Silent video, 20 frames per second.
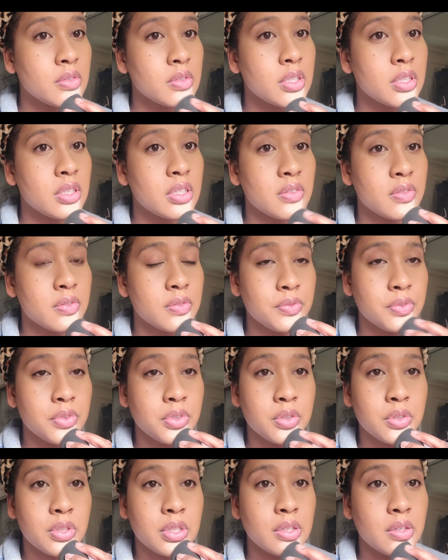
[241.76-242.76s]
right now from
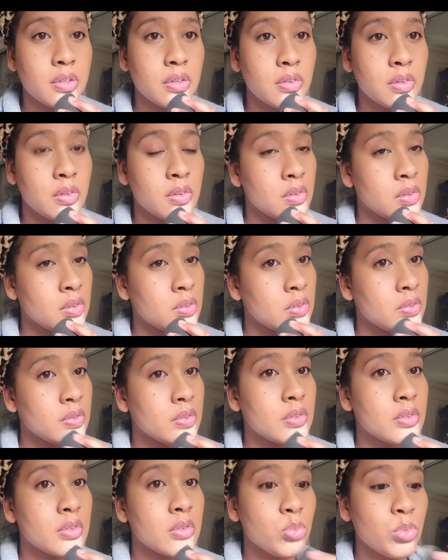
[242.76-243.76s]
Huda,
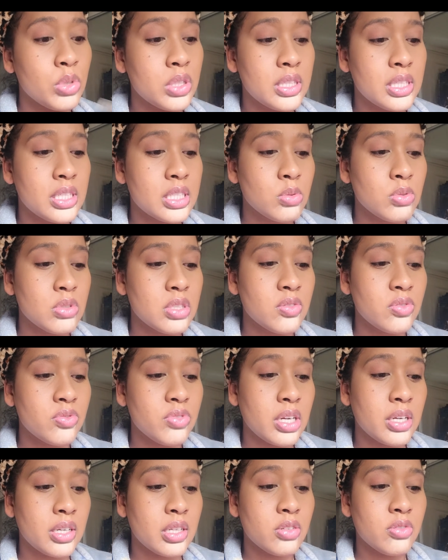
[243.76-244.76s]
but this one's
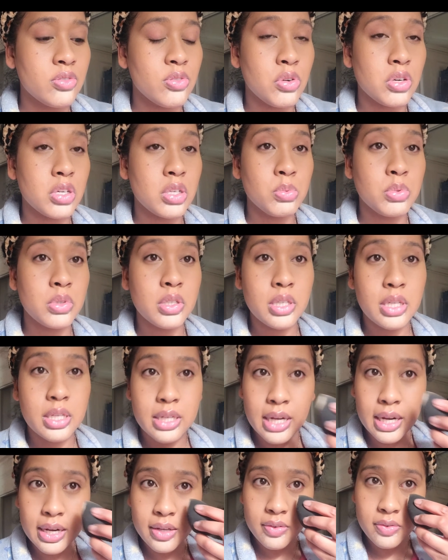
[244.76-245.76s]
very affordable, and
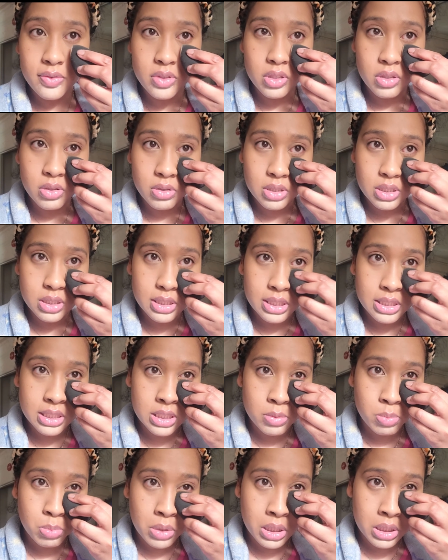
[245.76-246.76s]
I've used this
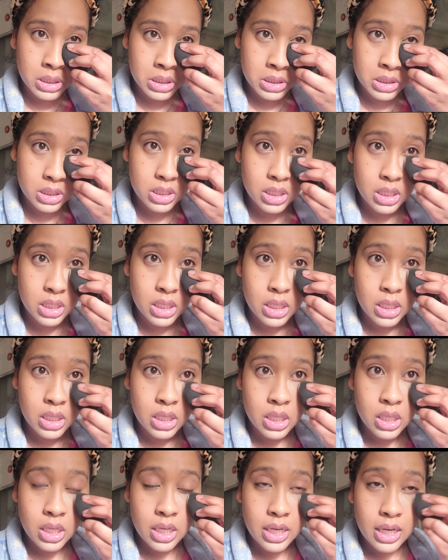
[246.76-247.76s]
sponge.
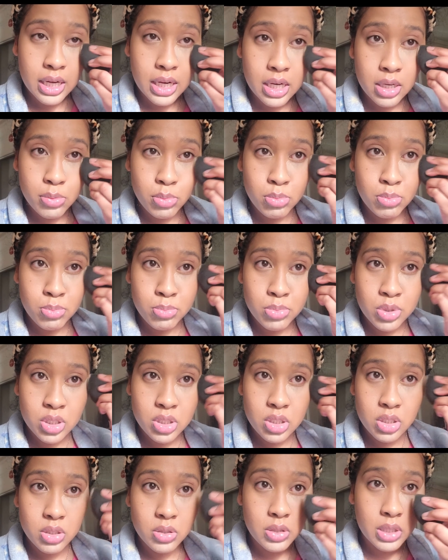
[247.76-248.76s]
I'm
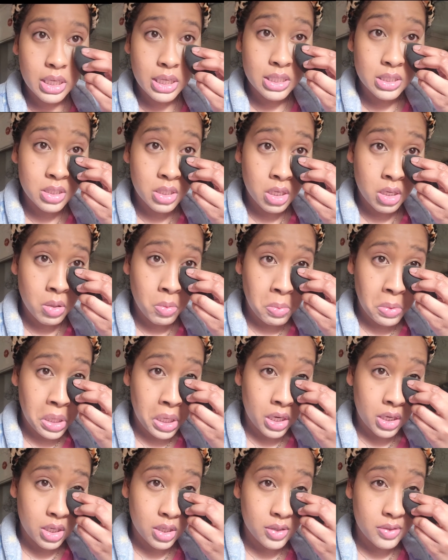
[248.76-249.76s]
sure you guys are
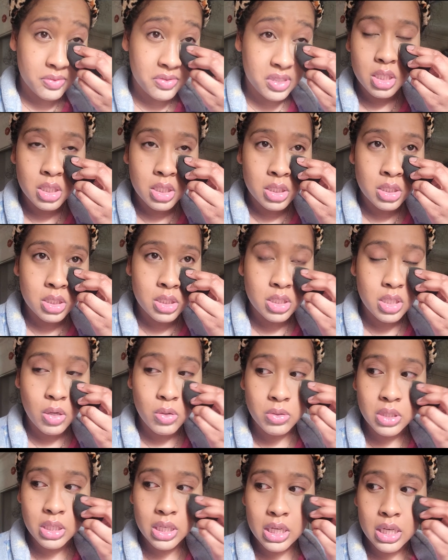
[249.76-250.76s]
aware of
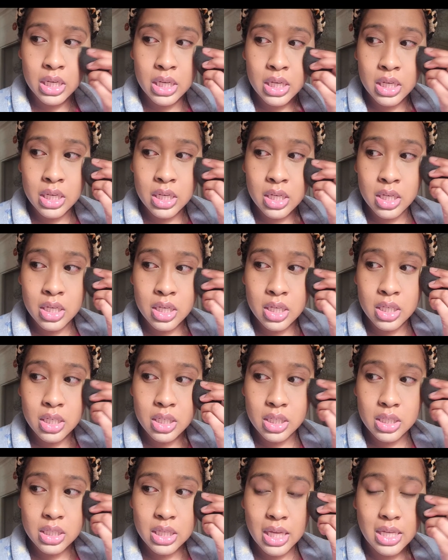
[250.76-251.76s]
Sonia
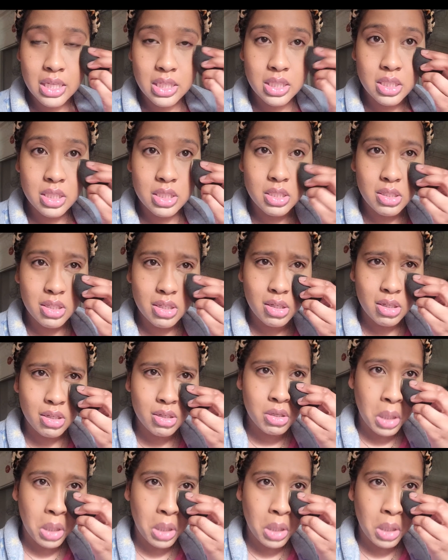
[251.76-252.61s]
Kasich.